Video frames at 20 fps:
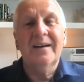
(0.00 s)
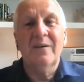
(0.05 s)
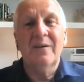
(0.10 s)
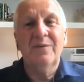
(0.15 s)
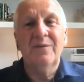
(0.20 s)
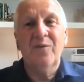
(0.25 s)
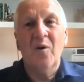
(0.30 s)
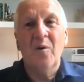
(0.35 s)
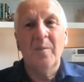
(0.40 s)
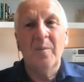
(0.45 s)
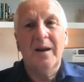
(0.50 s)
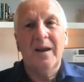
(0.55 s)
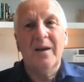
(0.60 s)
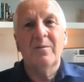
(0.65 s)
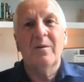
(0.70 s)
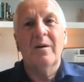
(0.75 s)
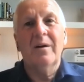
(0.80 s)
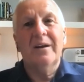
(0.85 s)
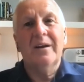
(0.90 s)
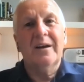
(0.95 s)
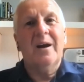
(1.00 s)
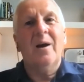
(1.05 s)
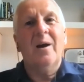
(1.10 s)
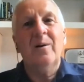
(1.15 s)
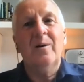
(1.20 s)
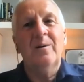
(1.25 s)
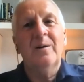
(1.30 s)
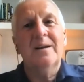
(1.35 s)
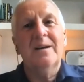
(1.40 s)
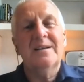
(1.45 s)
Formulate what your
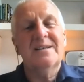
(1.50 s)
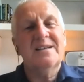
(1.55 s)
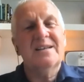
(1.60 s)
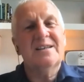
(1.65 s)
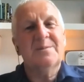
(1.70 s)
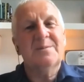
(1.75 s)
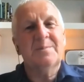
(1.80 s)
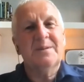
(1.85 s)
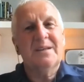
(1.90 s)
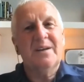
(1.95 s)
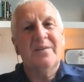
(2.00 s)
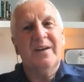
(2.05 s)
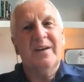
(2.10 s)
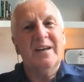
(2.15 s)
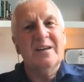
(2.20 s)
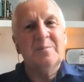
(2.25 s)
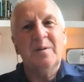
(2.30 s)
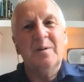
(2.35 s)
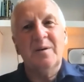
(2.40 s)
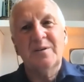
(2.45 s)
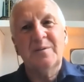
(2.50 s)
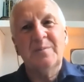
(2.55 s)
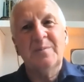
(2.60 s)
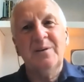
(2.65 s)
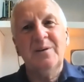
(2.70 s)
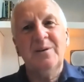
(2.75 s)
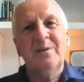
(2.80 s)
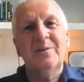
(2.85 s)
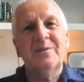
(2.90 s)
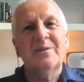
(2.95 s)
goal is as specifically as
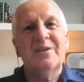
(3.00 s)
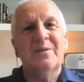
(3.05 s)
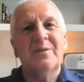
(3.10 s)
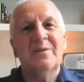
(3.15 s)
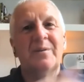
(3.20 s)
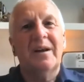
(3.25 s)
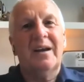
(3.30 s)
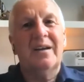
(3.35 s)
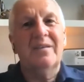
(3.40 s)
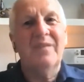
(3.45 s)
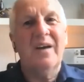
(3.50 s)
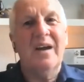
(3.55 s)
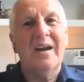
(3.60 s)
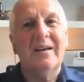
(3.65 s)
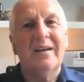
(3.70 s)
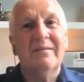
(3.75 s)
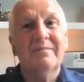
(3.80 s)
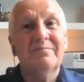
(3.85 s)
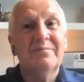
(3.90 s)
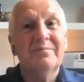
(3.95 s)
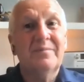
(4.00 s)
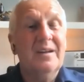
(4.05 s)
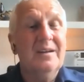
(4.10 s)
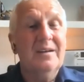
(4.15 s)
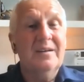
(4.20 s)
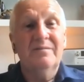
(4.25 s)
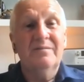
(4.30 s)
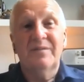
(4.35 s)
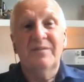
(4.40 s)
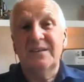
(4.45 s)
possible, and do you want to convey,
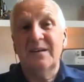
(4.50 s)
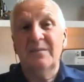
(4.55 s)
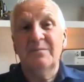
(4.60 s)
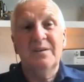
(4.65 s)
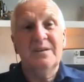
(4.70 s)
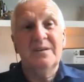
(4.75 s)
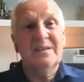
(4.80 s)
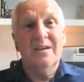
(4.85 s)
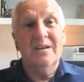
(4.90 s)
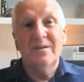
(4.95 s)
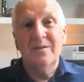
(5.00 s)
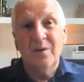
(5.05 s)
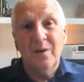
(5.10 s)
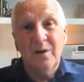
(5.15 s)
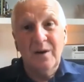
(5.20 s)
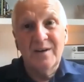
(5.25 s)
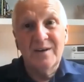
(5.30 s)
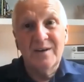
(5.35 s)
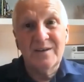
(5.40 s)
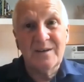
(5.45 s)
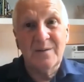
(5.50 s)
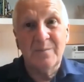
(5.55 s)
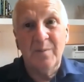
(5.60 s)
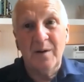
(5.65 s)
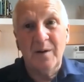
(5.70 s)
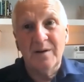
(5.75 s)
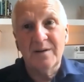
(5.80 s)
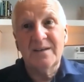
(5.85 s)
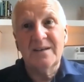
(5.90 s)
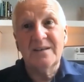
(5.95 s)
for example, is it knowledge to
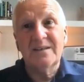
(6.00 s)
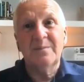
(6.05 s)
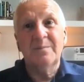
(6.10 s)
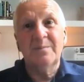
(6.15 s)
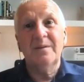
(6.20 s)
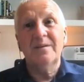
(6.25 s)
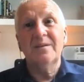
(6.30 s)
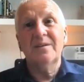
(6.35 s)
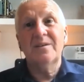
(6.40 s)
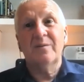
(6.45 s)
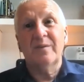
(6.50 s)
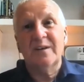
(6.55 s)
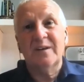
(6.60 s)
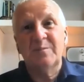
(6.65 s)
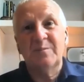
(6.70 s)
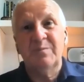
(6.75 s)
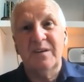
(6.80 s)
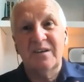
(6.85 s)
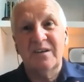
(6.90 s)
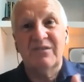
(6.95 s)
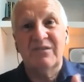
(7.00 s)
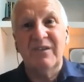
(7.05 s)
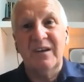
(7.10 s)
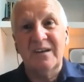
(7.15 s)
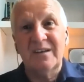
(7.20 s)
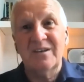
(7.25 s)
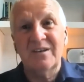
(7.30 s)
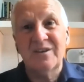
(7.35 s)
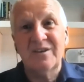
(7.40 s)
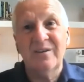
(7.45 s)
participants, or express
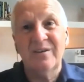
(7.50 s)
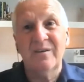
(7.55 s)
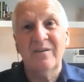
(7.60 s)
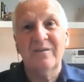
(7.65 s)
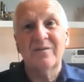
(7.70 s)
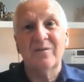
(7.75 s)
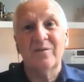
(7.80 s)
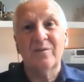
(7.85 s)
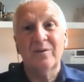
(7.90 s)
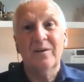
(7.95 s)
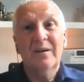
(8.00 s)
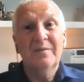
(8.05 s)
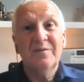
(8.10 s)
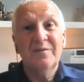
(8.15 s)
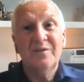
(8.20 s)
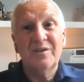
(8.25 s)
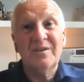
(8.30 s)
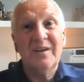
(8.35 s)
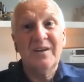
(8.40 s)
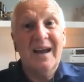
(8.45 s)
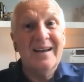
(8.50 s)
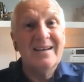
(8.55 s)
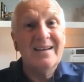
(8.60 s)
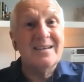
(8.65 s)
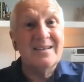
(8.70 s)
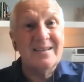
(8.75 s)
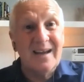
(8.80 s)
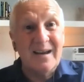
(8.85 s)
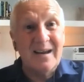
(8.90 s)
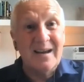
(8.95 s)
gratitude, or just
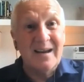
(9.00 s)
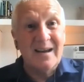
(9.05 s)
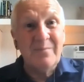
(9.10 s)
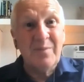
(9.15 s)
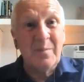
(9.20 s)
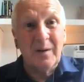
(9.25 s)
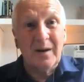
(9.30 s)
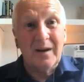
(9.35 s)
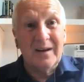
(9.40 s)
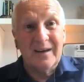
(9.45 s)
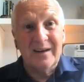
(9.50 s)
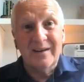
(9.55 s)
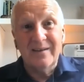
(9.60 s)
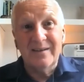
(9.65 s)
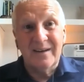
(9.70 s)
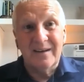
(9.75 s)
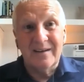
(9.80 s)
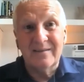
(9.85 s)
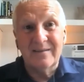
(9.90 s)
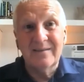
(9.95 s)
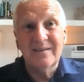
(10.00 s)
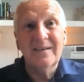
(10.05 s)
entertain people like you do?